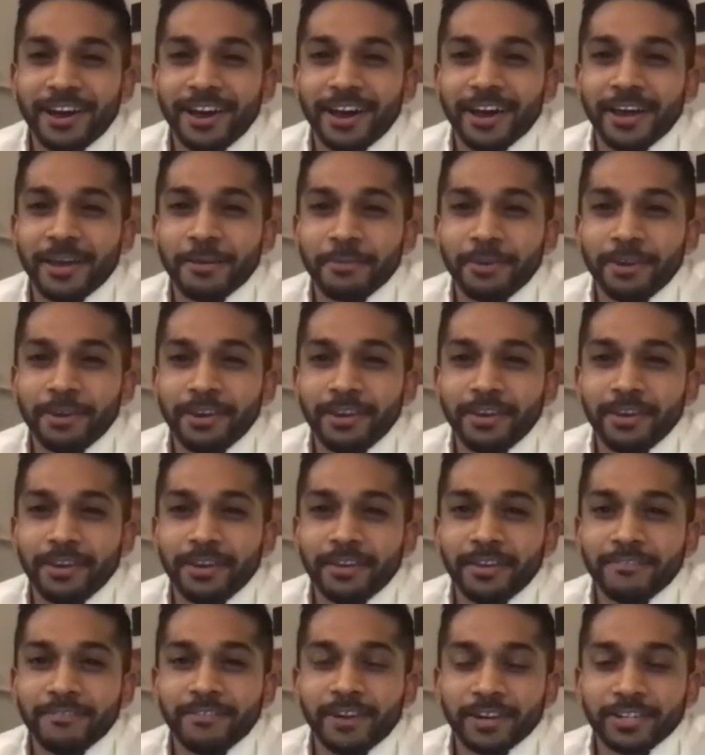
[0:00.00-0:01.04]
I'm a
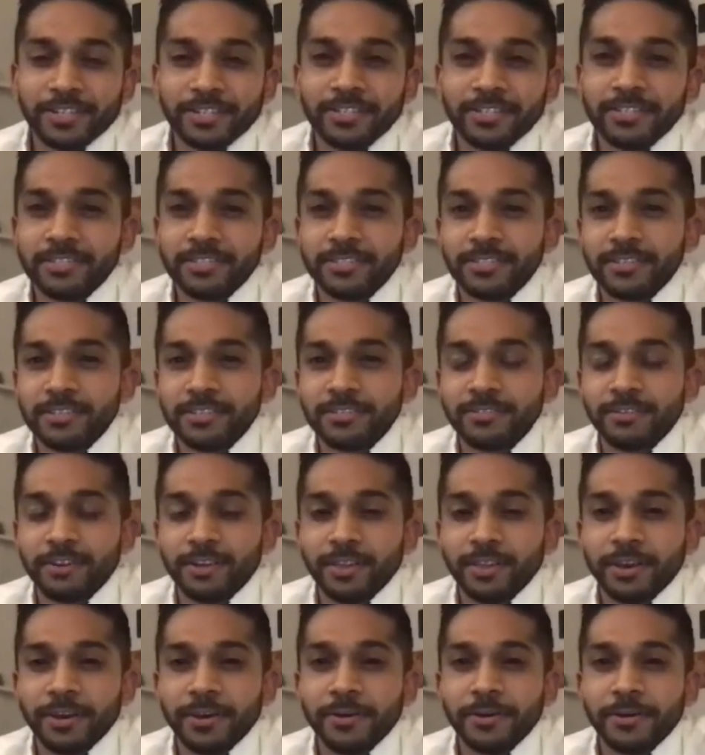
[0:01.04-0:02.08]
infectious disease
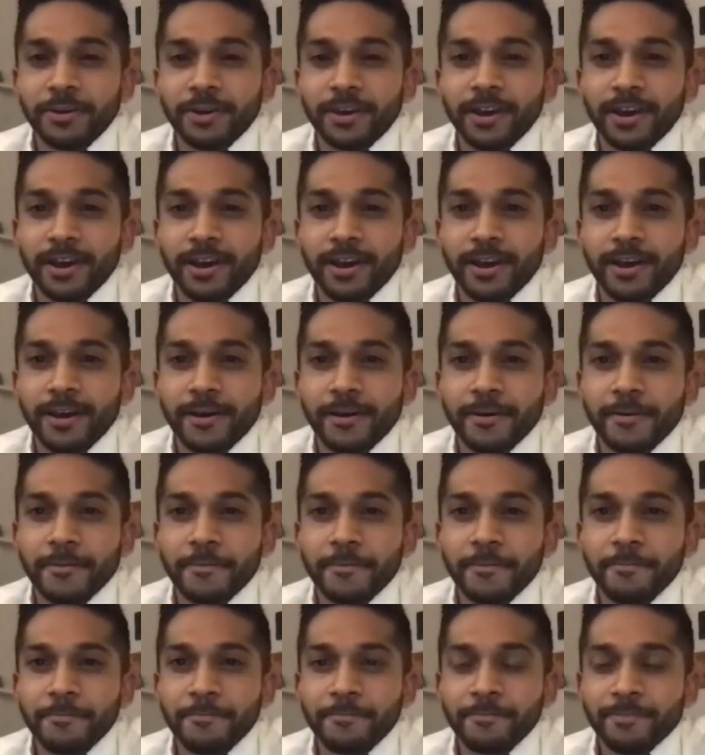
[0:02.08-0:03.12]
fellow,
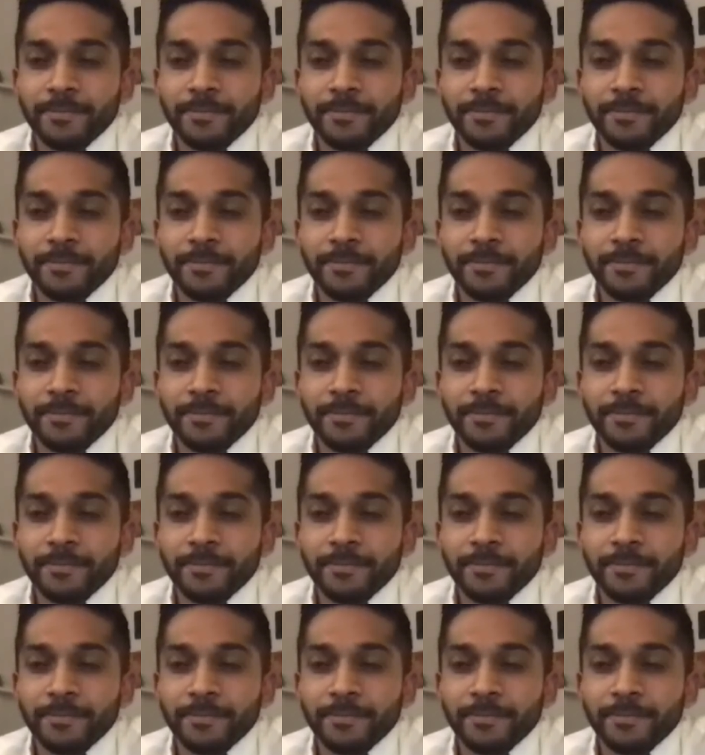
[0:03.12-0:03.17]
um,